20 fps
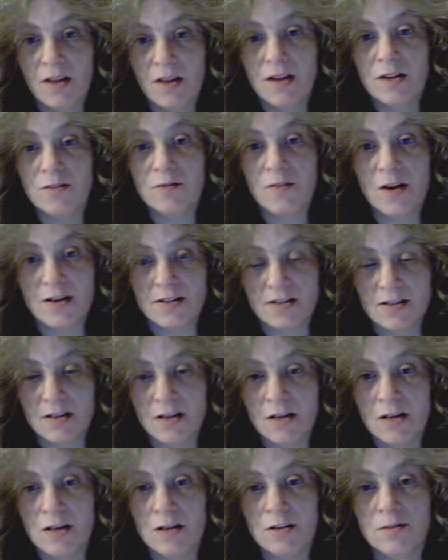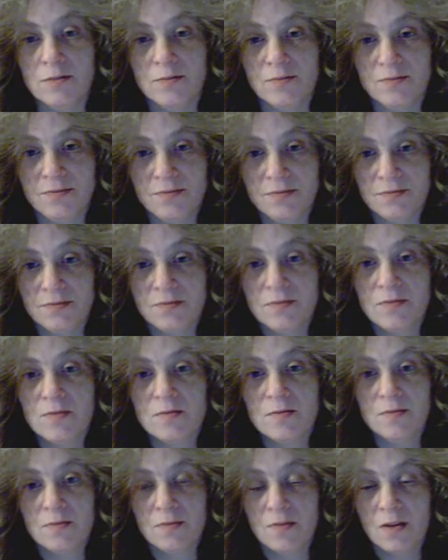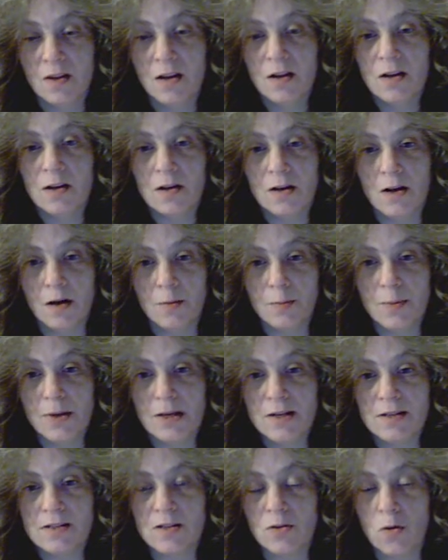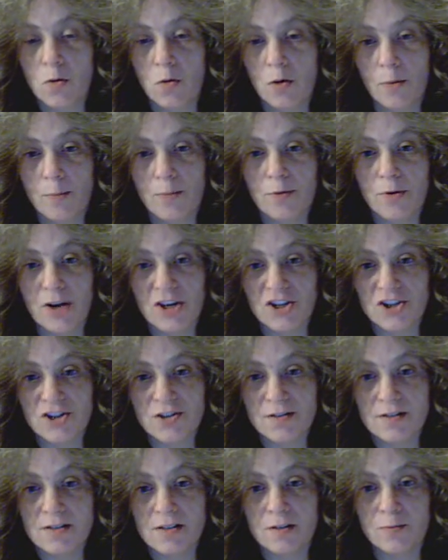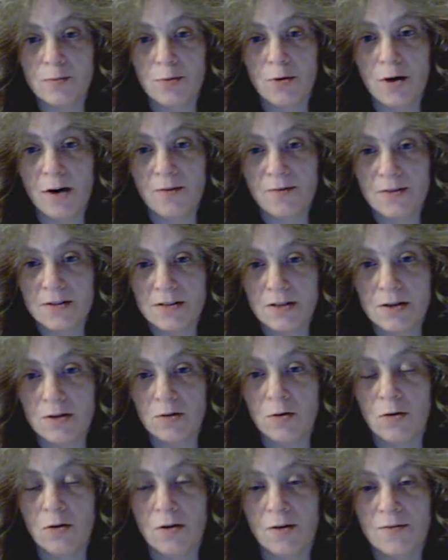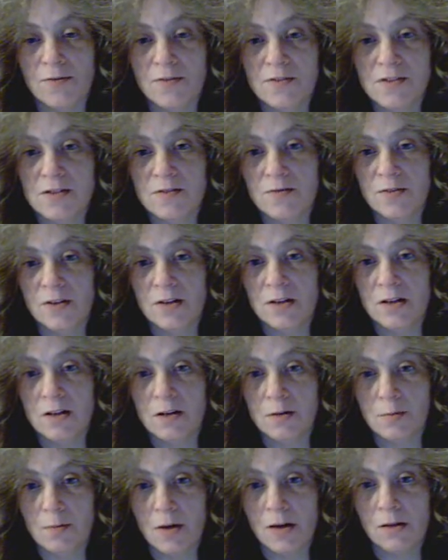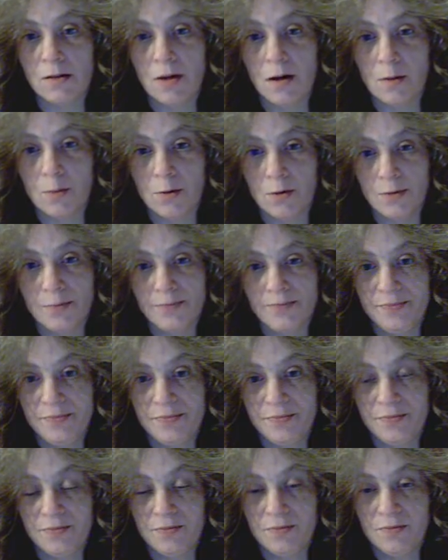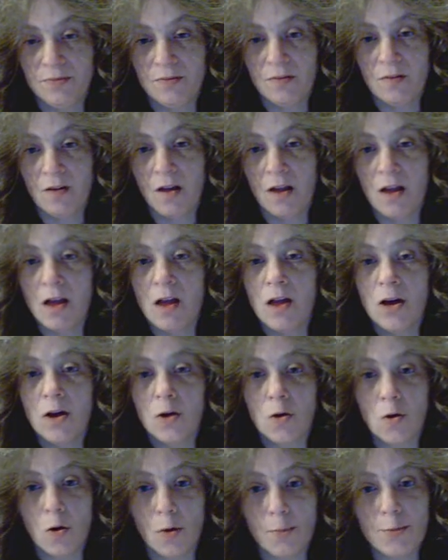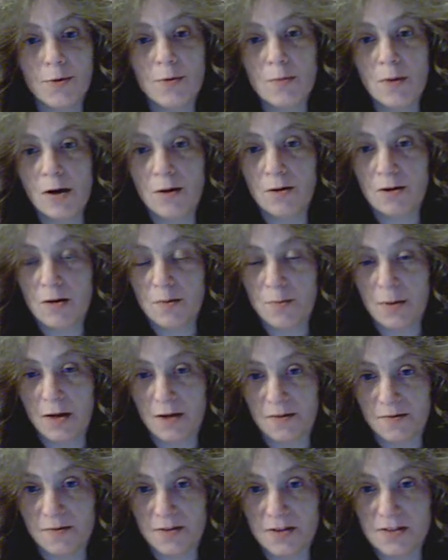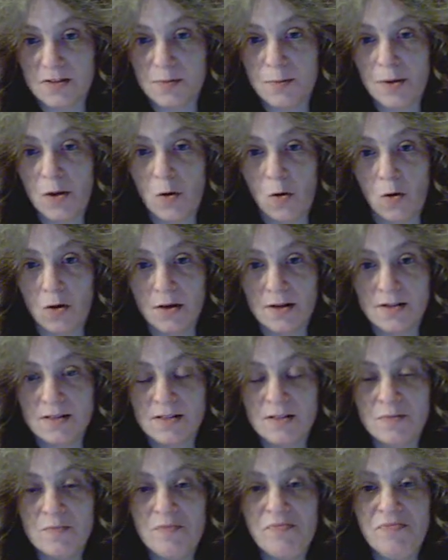investing in companies and corporations that profiteer off of civilian inmate labor. Corporate America benefits because